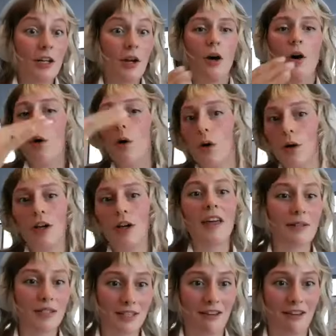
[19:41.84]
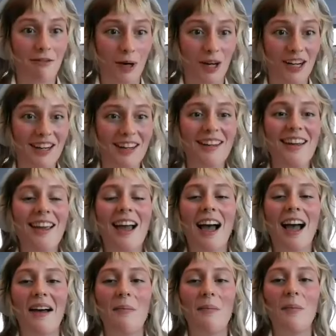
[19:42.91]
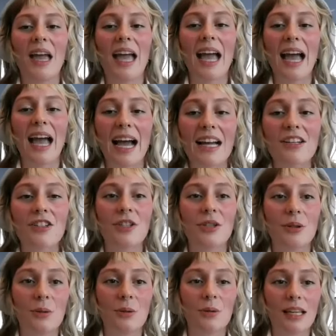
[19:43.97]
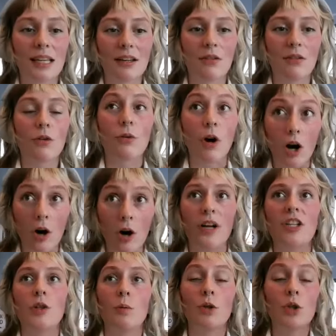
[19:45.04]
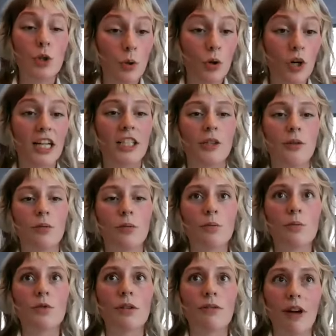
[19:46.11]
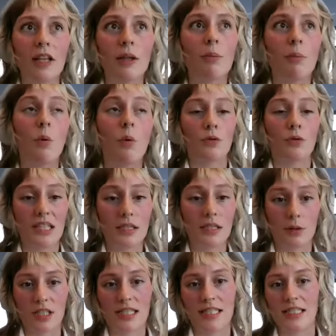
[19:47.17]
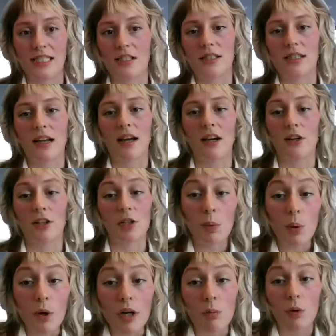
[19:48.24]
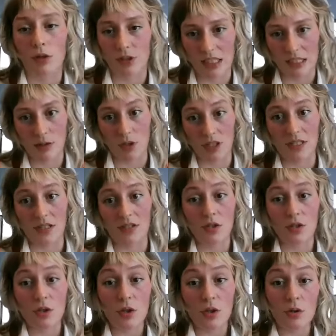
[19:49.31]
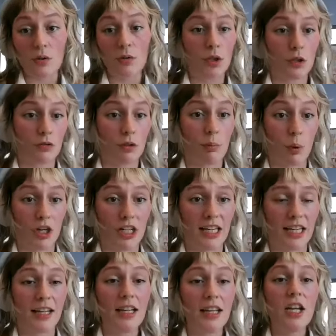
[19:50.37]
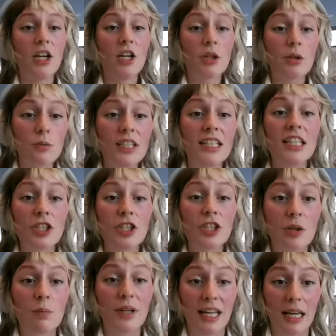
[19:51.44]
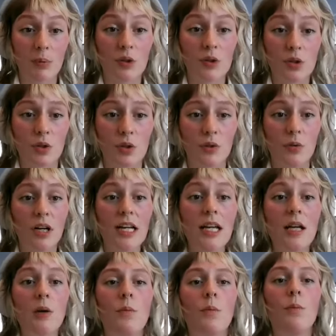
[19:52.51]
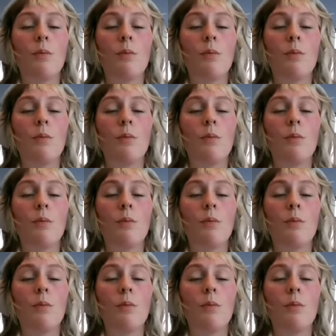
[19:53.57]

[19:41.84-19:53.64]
There you go. Whew, that was enough work. As you grow and you mature and you develop more resources or deploy more resources to your reporting, you really should be able to